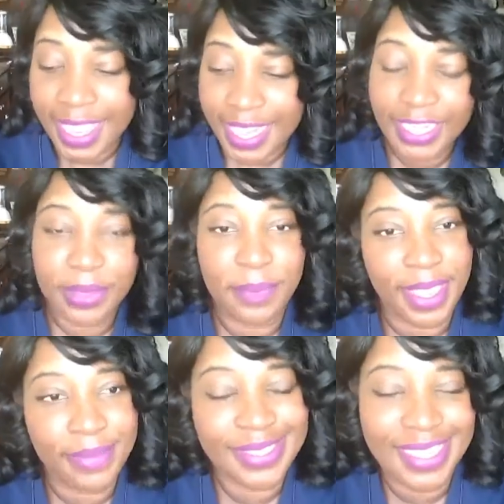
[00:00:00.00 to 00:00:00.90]
And the little
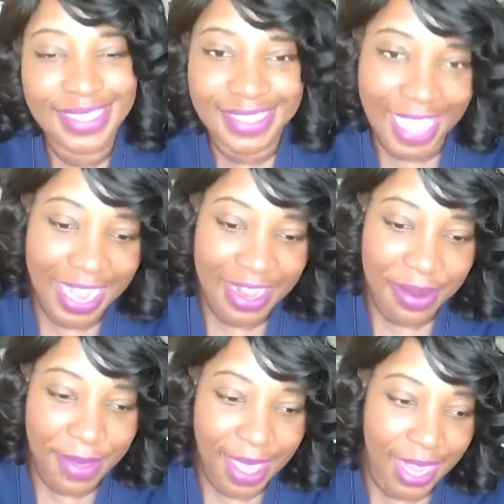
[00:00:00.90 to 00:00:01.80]
baby's excited
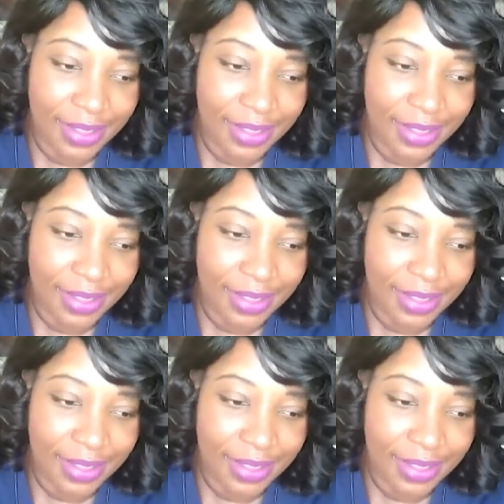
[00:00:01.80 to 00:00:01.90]
about it.